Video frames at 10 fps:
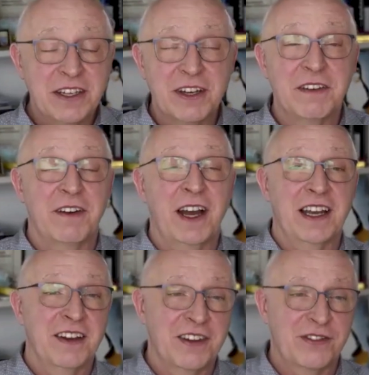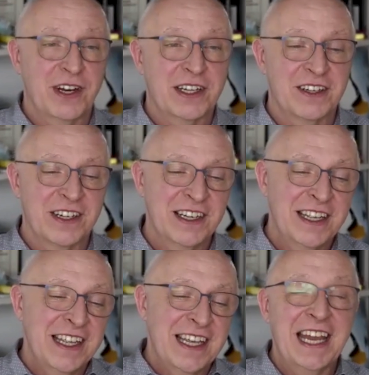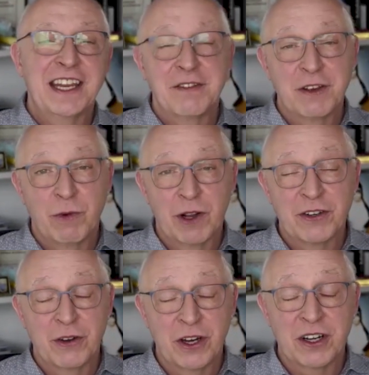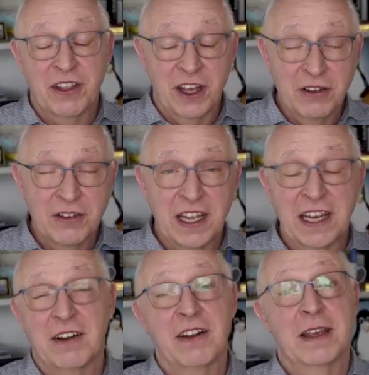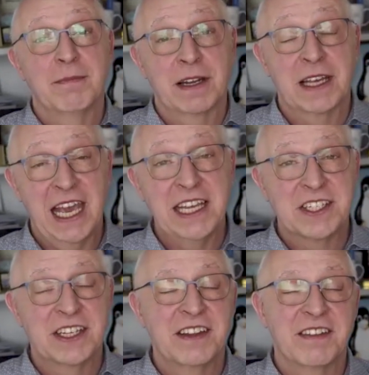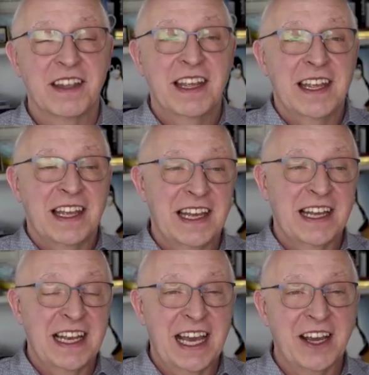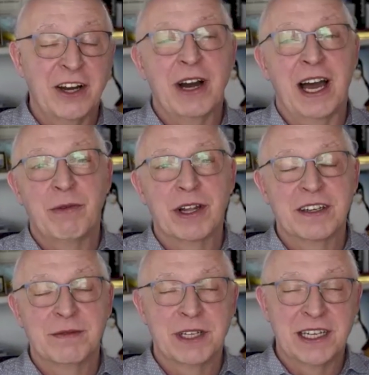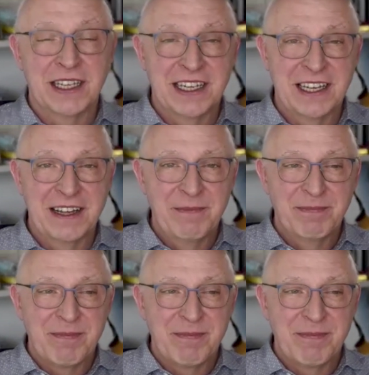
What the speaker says: to define a destructor, and if you want to learn those and all the implications, like I want a